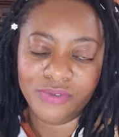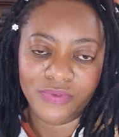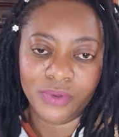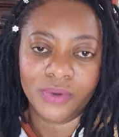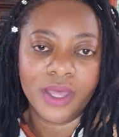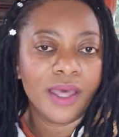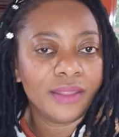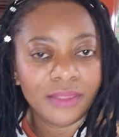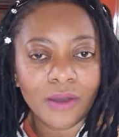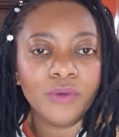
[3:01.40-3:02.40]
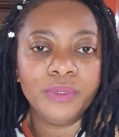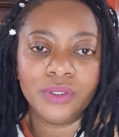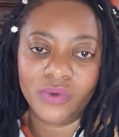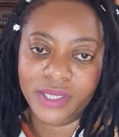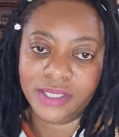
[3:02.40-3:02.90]
review, that would be
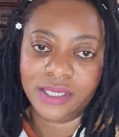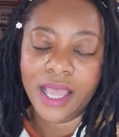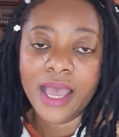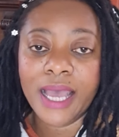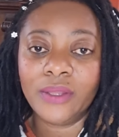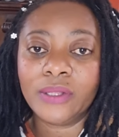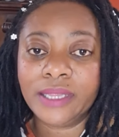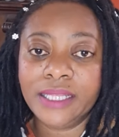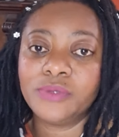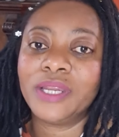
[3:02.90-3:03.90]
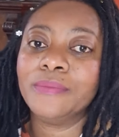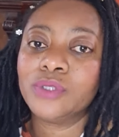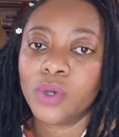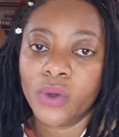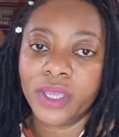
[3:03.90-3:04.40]
great. And at least when I'm
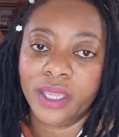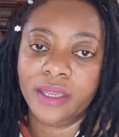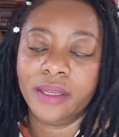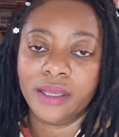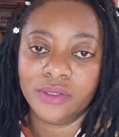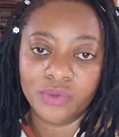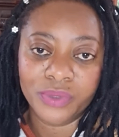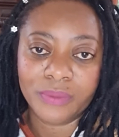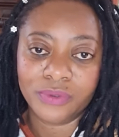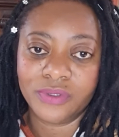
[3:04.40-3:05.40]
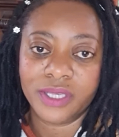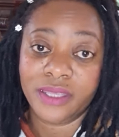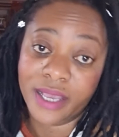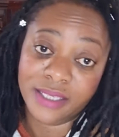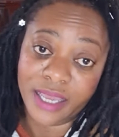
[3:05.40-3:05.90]
talking, you'll be able to say,
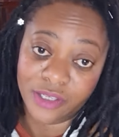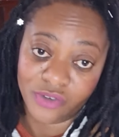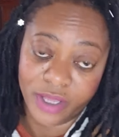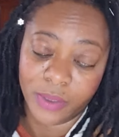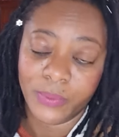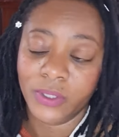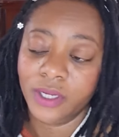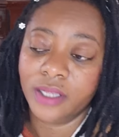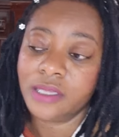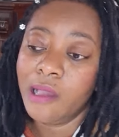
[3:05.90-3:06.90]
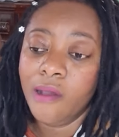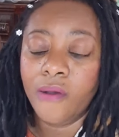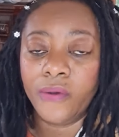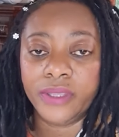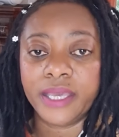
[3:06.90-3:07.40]
yes, I tried the product,
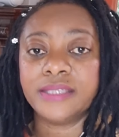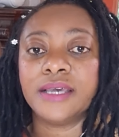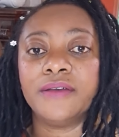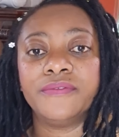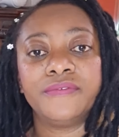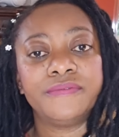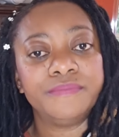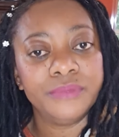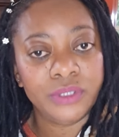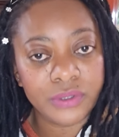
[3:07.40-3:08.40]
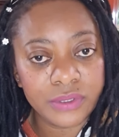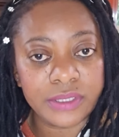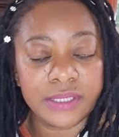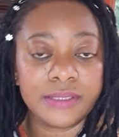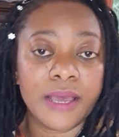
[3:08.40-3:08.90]
or yes, I've used
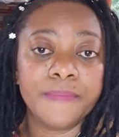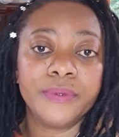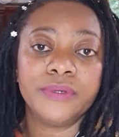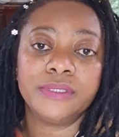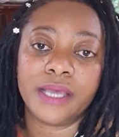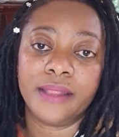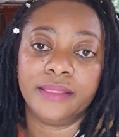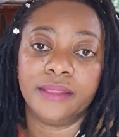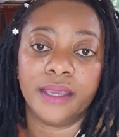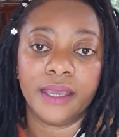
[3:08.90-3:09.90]
the samples and